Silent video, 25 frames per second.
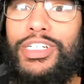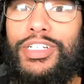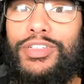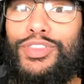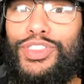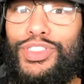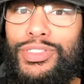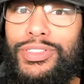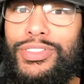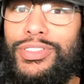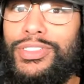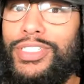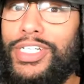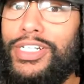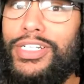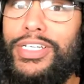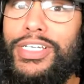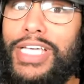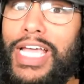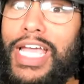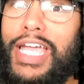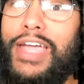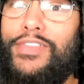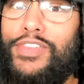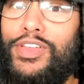if Diddy
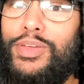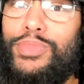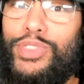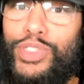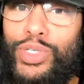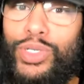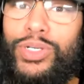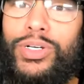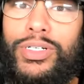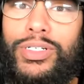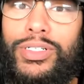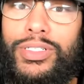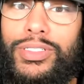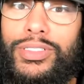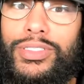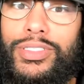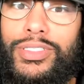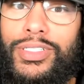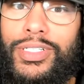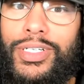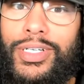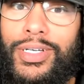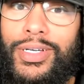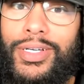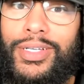gave them
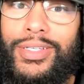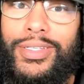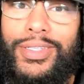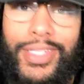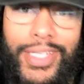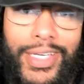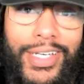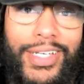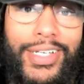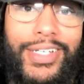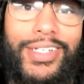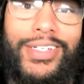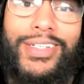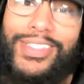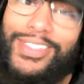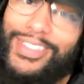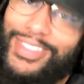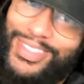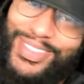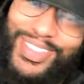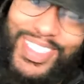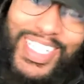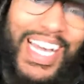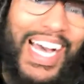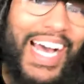drugs,
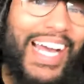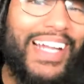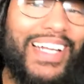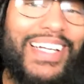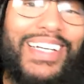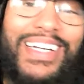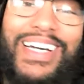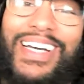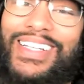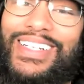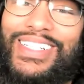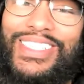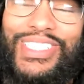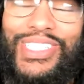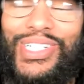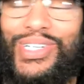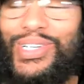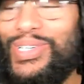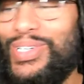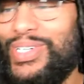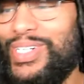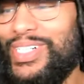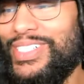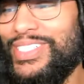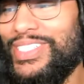then we got another
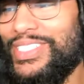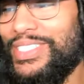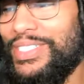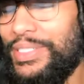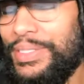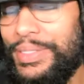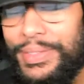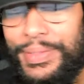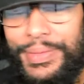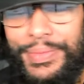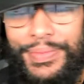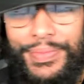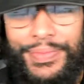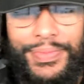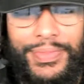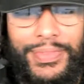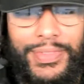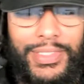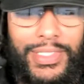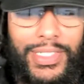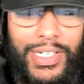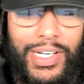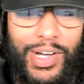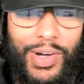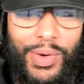charge.
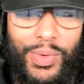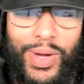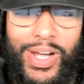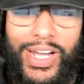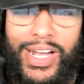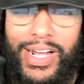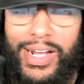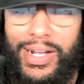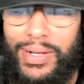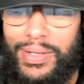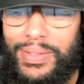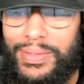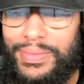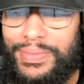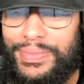Oh, wow.